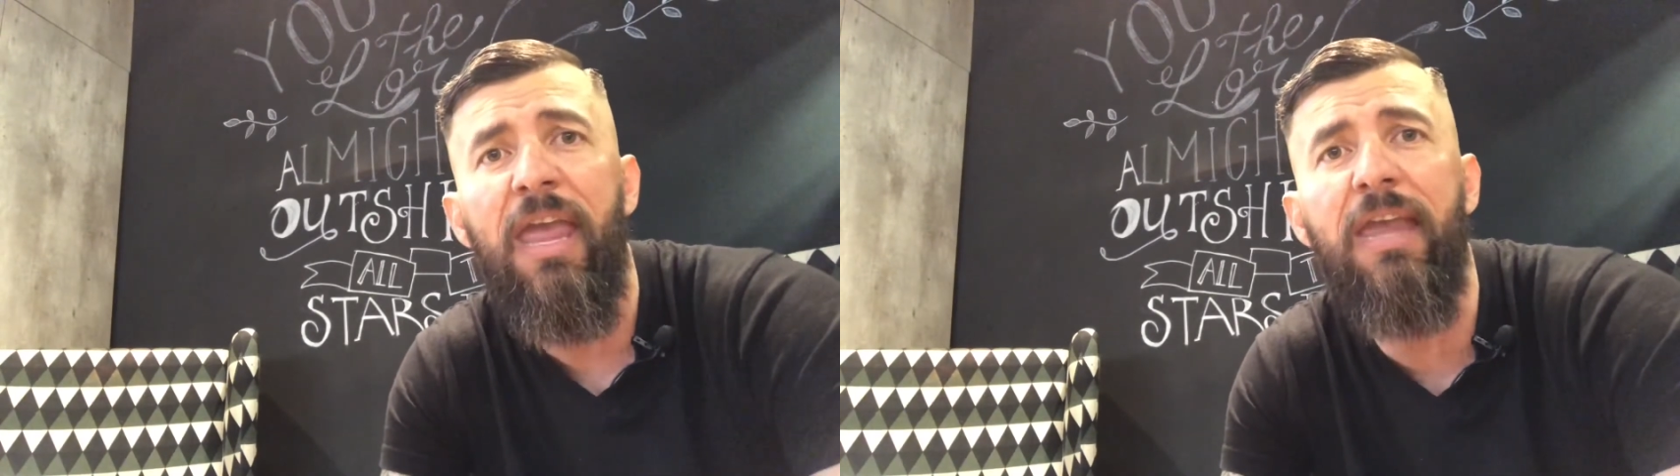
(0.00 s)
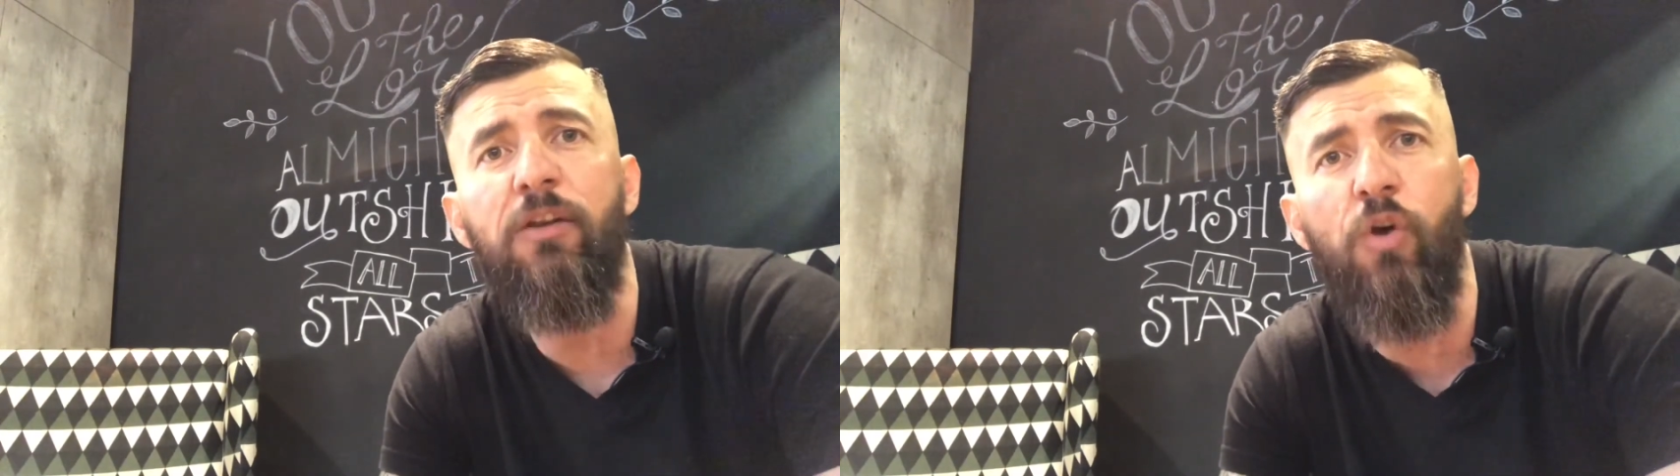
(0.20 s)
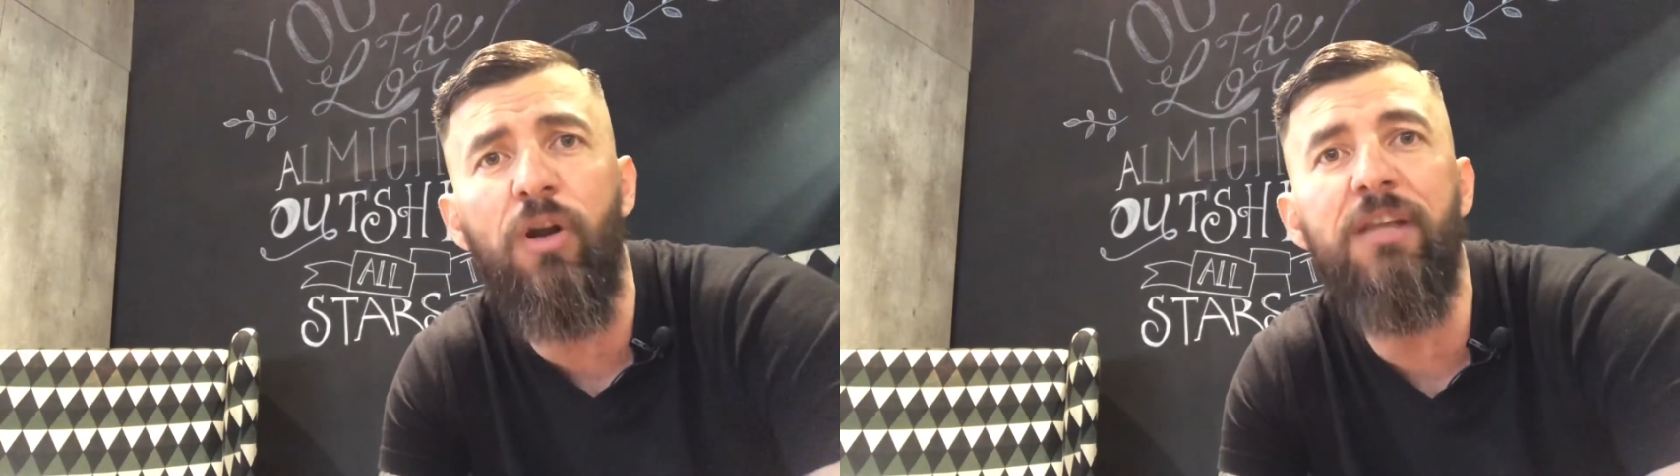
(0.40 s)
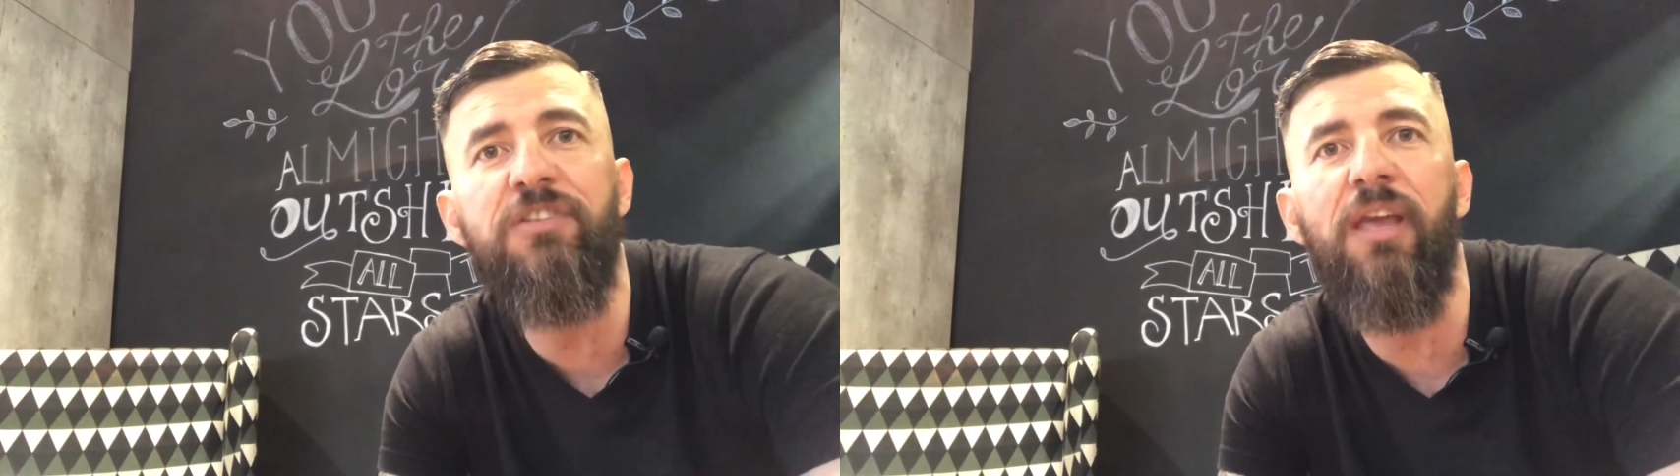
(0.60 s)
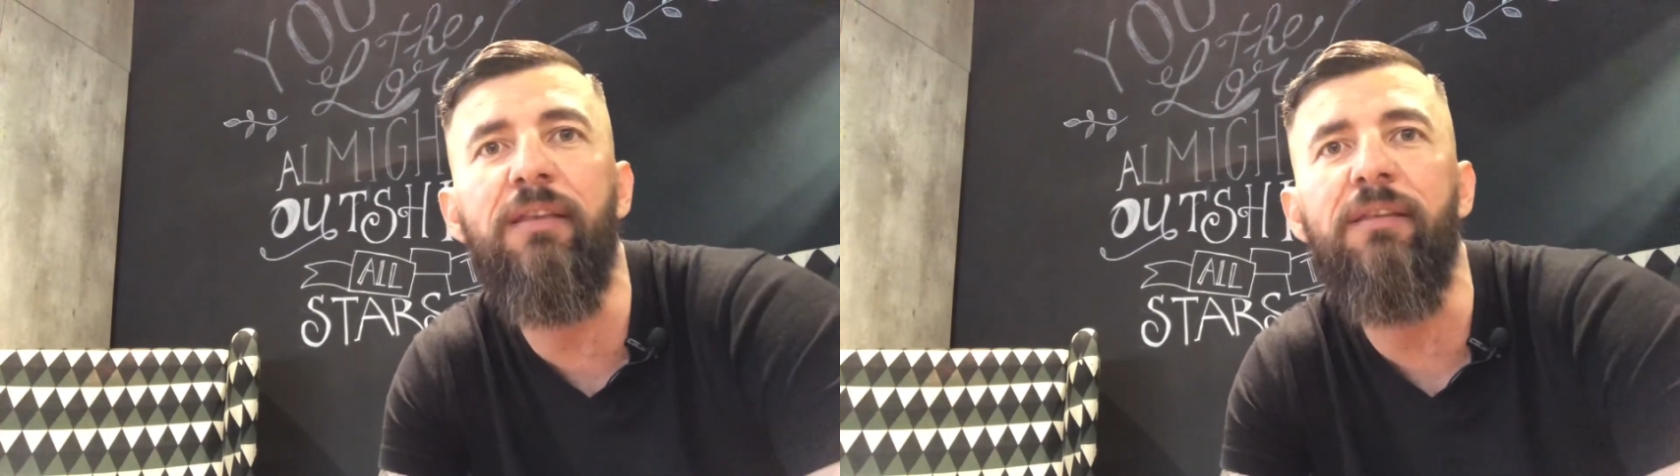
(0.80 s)

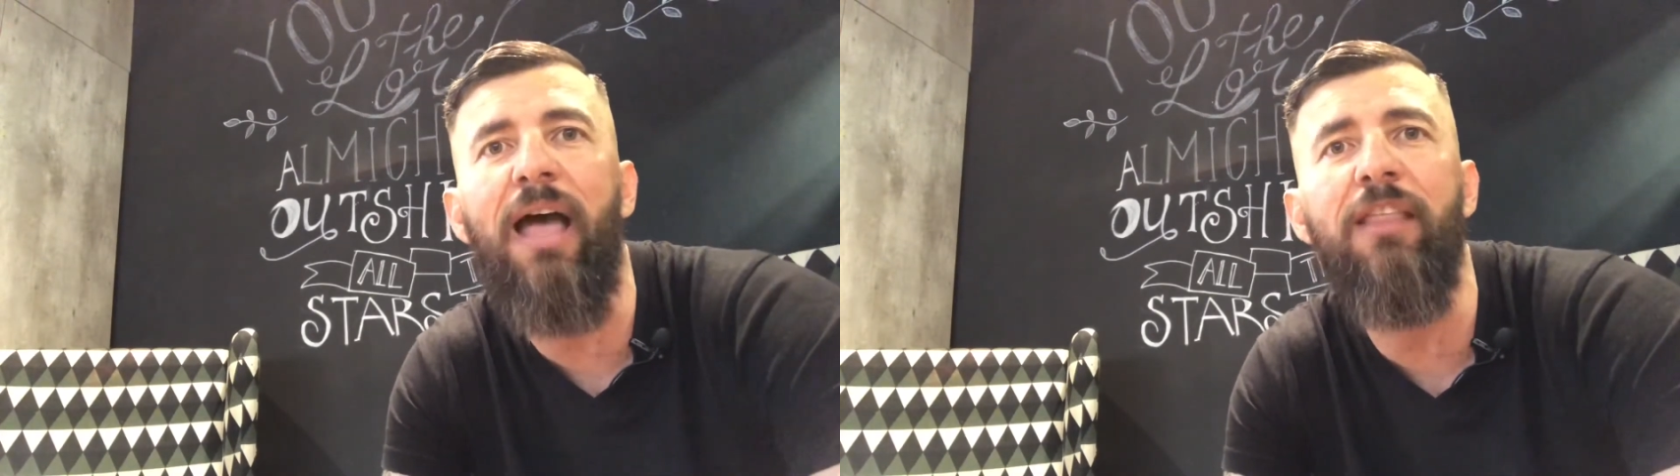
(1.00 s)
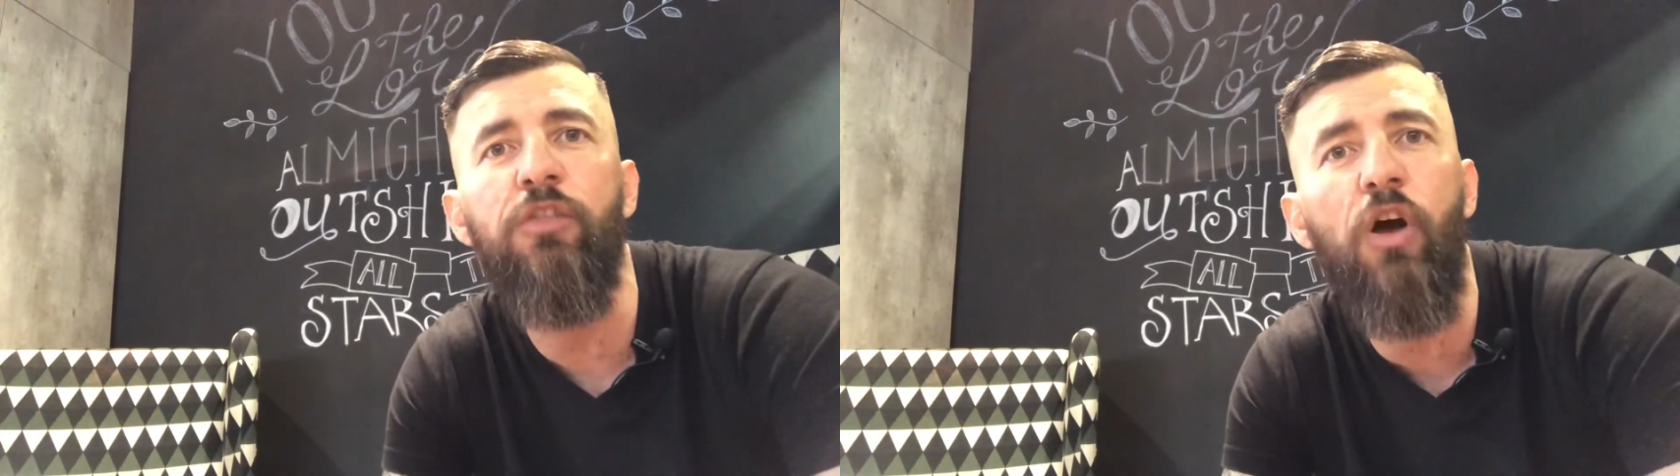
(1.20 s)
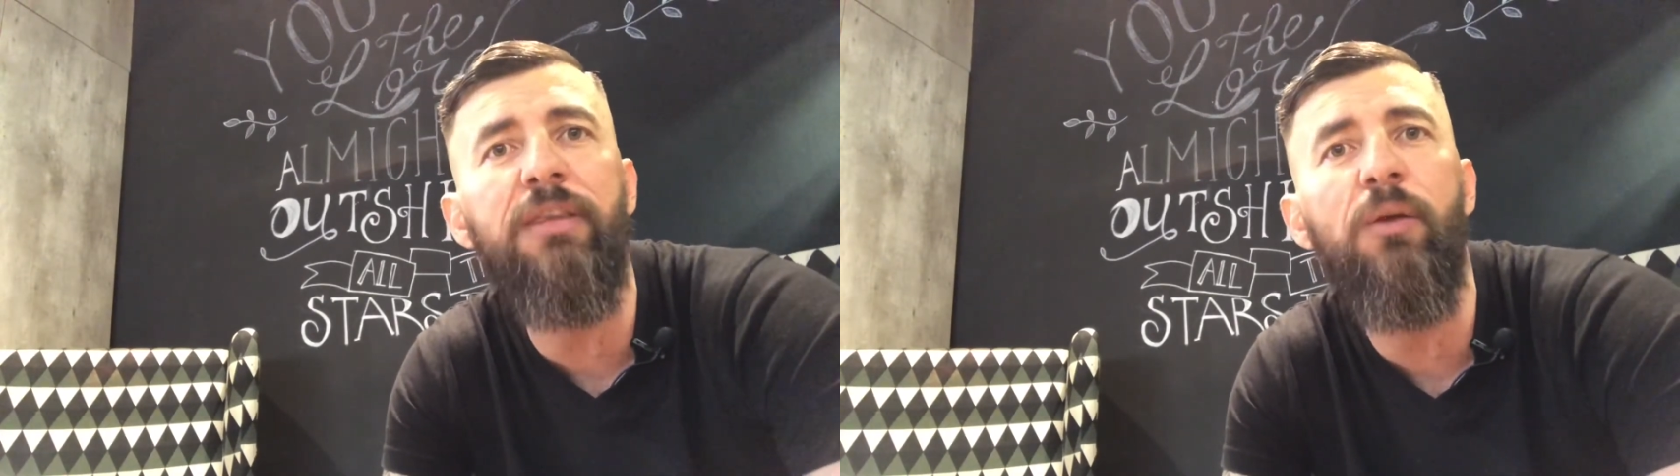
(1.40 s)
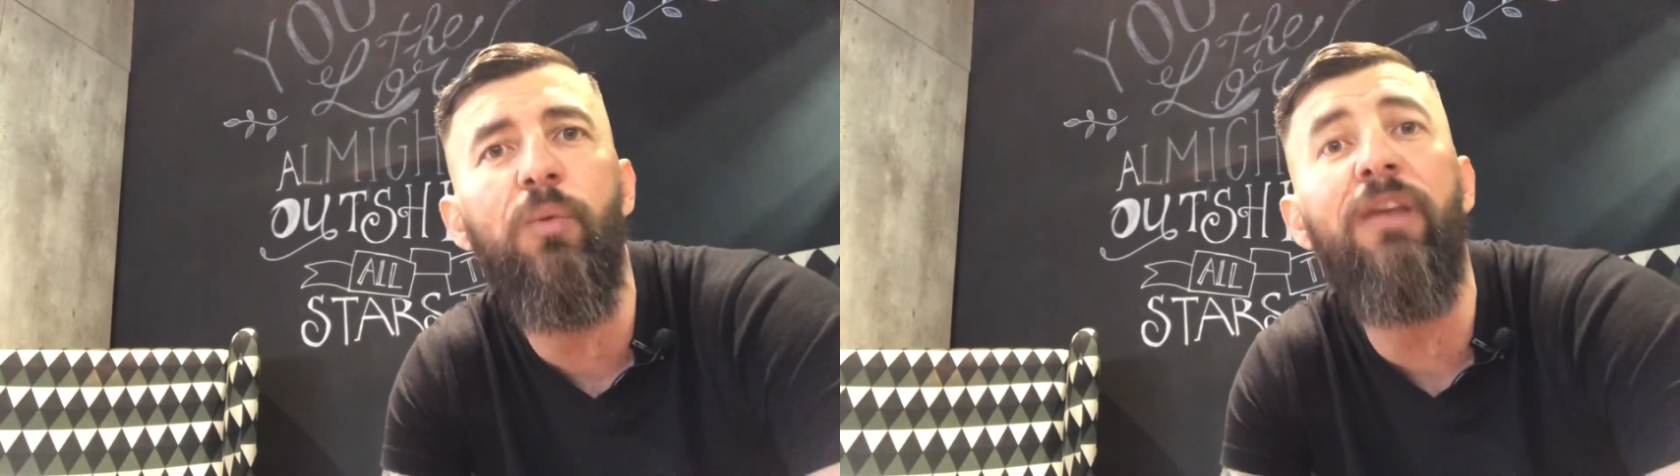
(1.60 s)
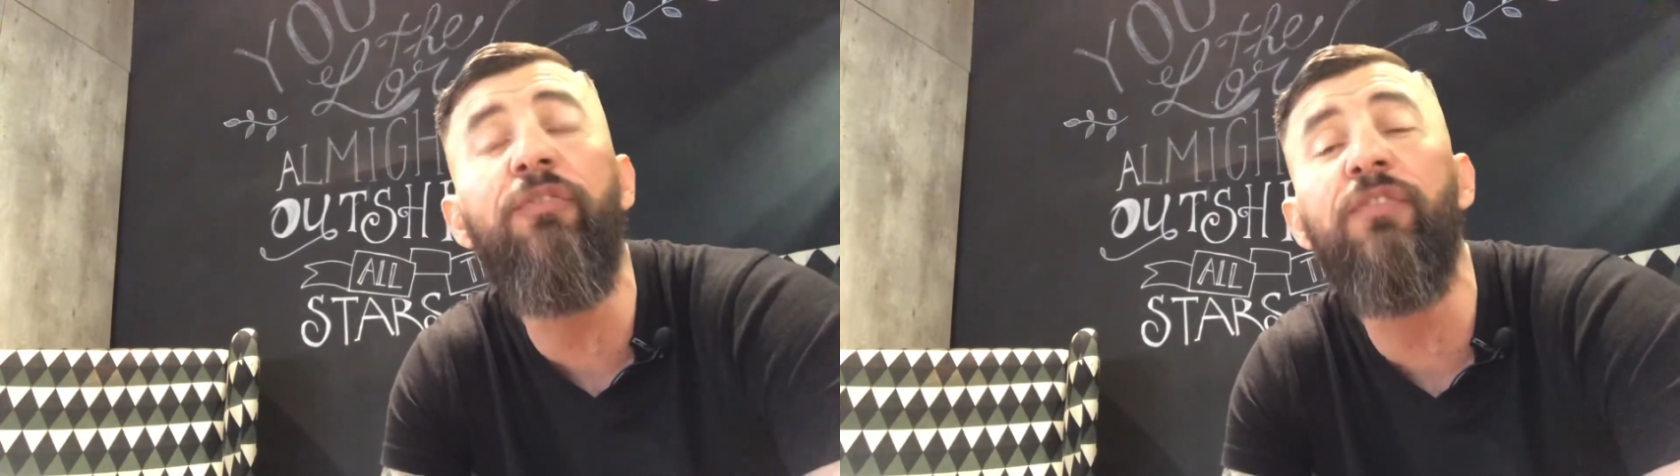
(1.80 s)
encouraging another
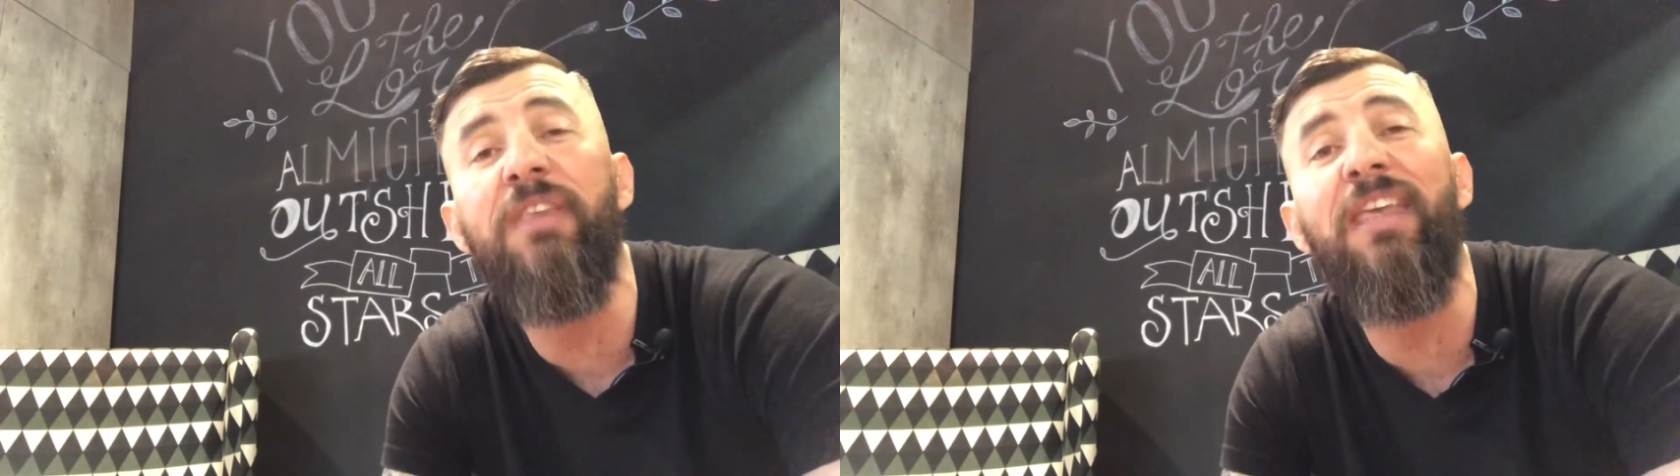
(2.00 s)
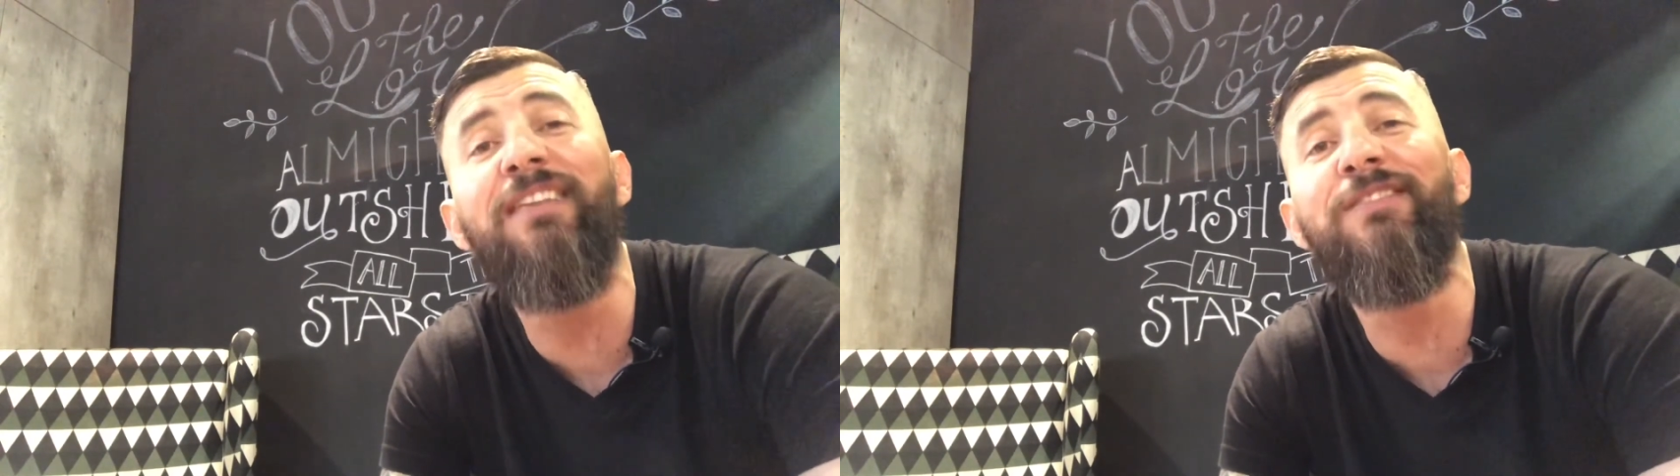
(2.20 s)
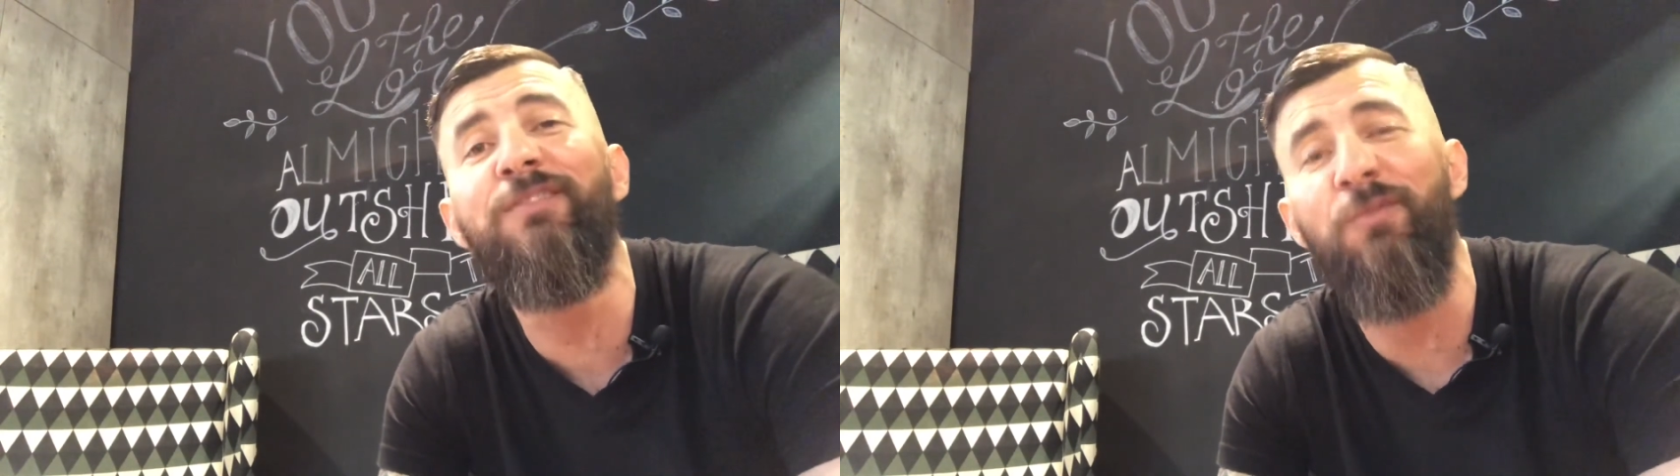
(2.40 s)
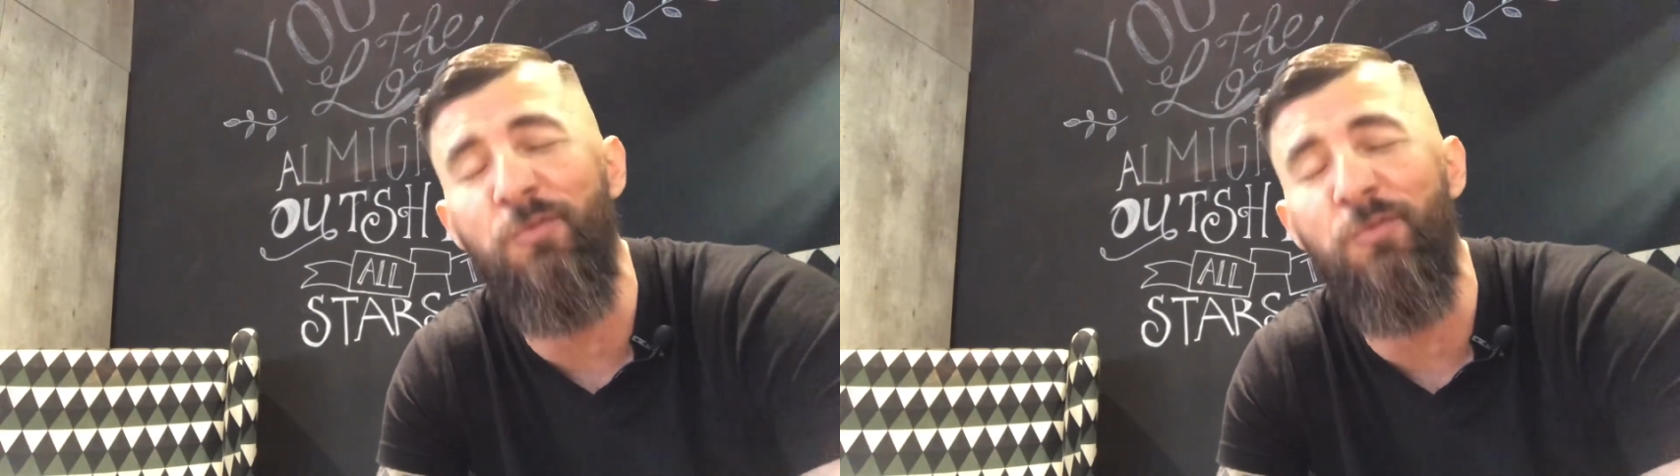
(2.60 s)
with this